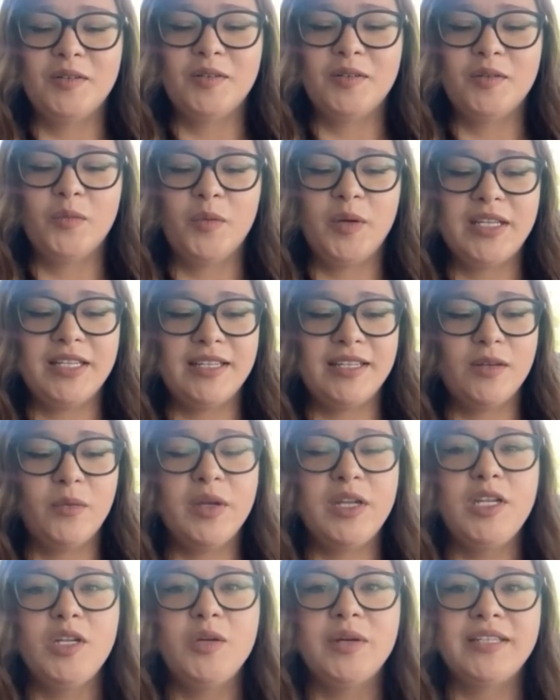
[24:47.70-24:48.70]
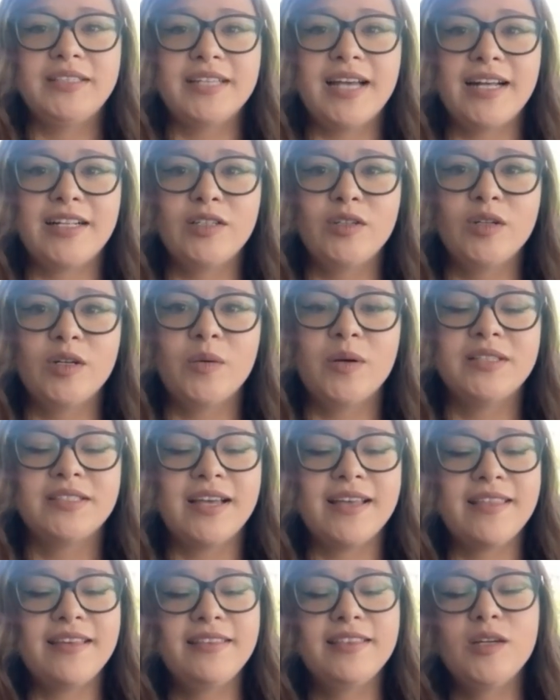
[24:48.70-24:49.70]
we knew exactly what it was.
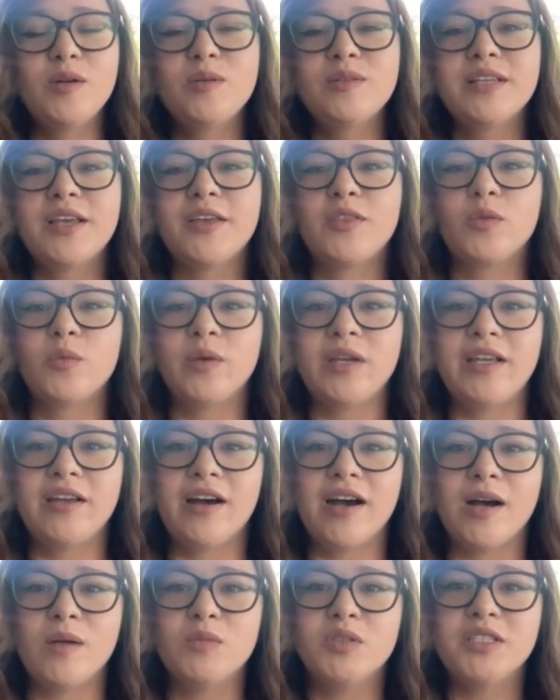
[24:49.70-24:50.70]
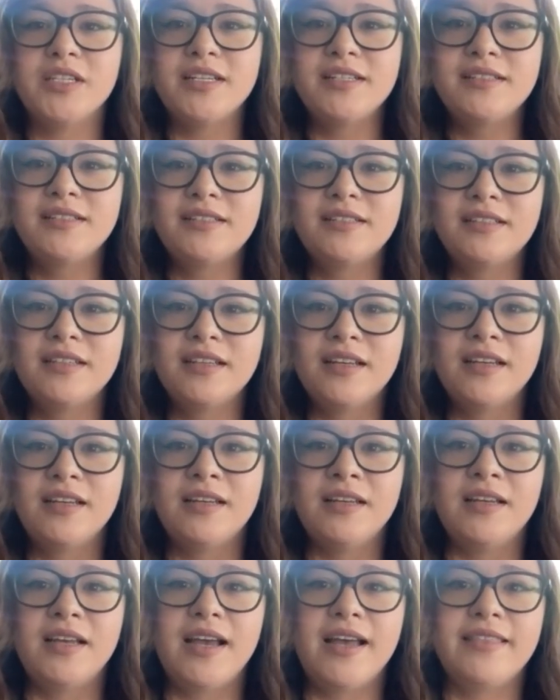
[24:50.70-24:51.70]
I think there was like 3 options,
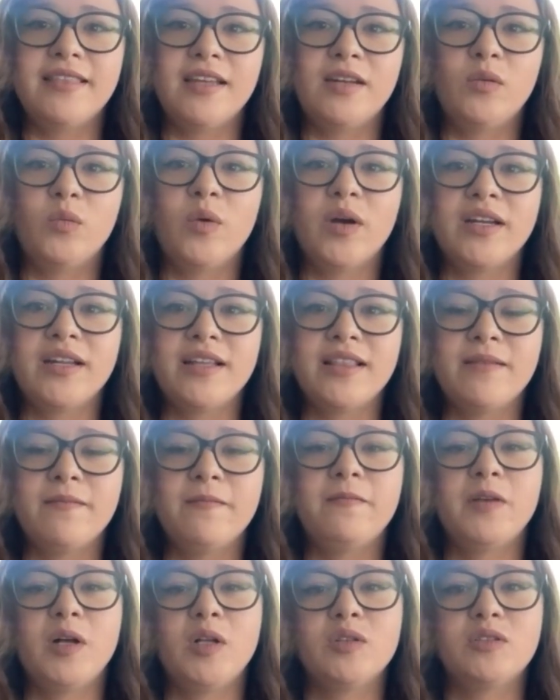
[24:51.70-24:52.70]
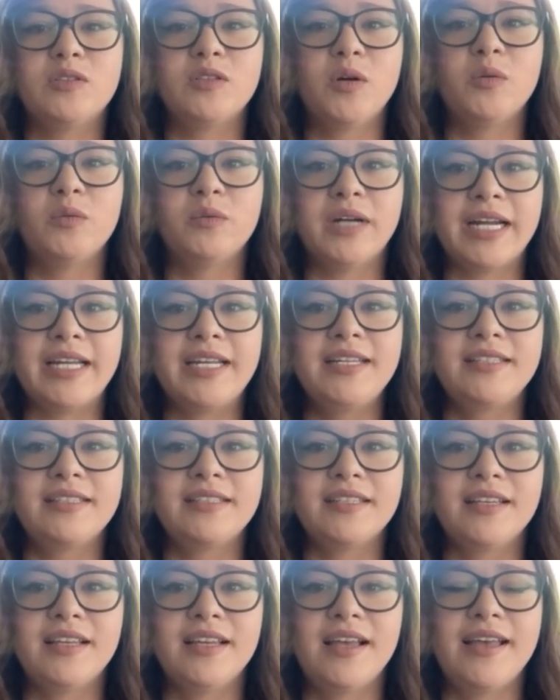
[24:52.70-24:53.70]
And then one of them felt so right.
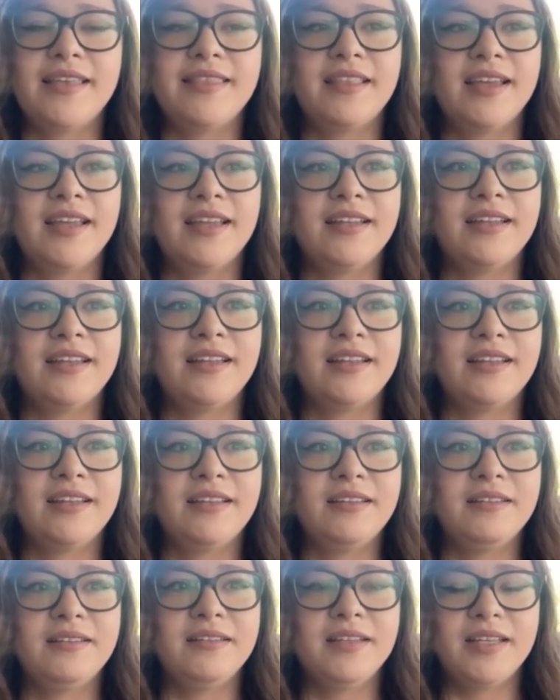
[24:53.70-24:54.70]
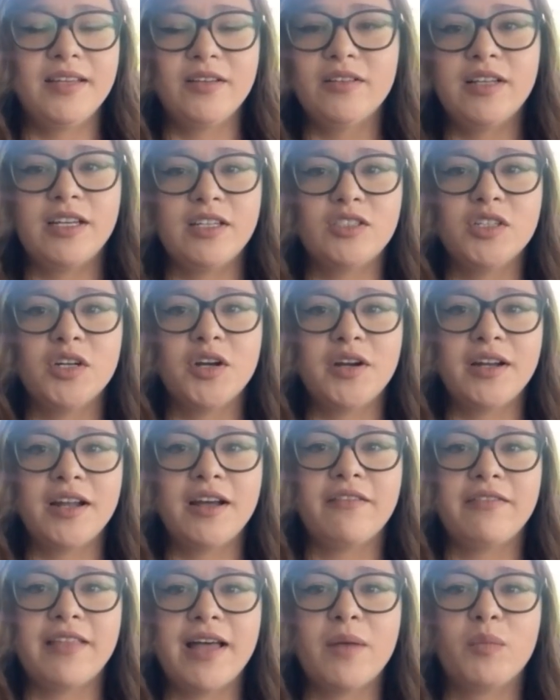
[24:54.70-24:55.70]
And then like sure
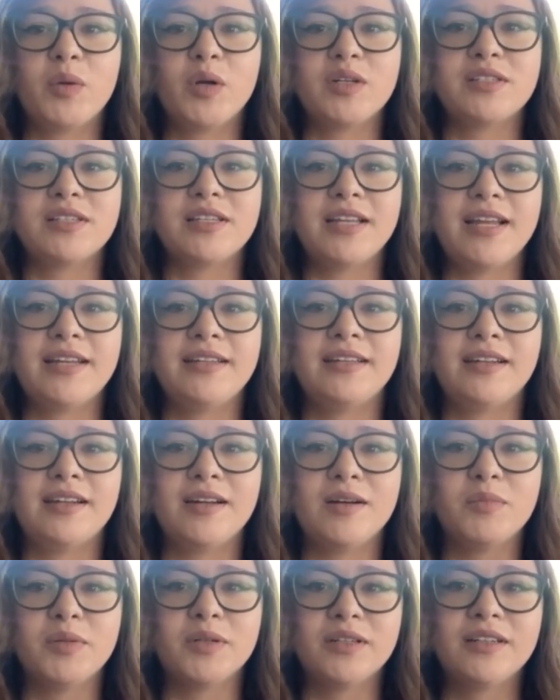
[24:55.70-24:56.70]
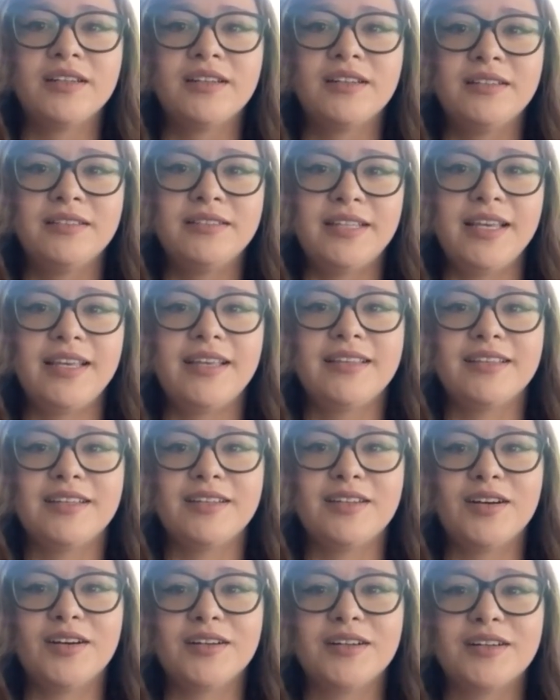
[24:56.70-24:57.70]
enough, that person ended up taking the
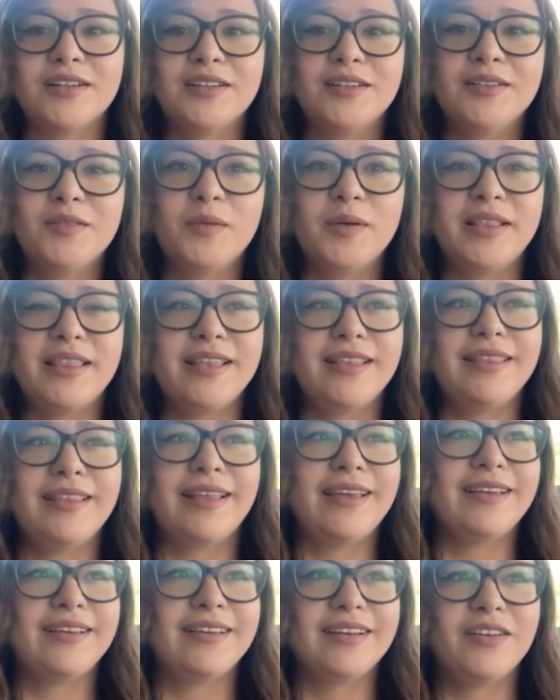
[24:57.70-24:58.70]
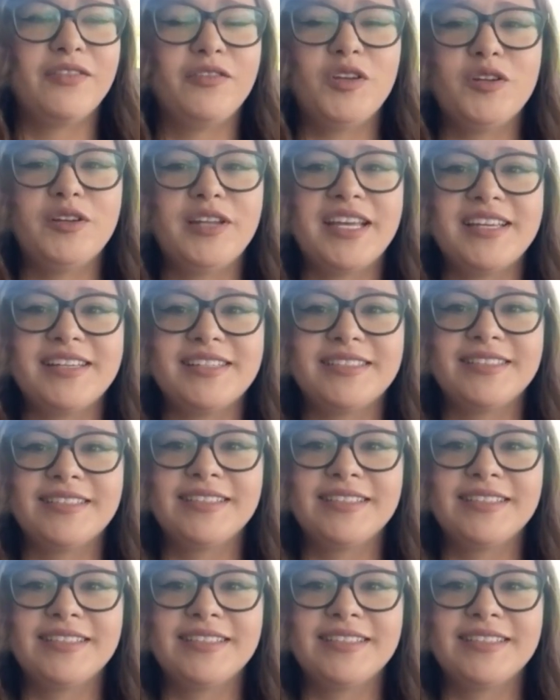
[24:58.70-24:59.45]
dog within like a few days.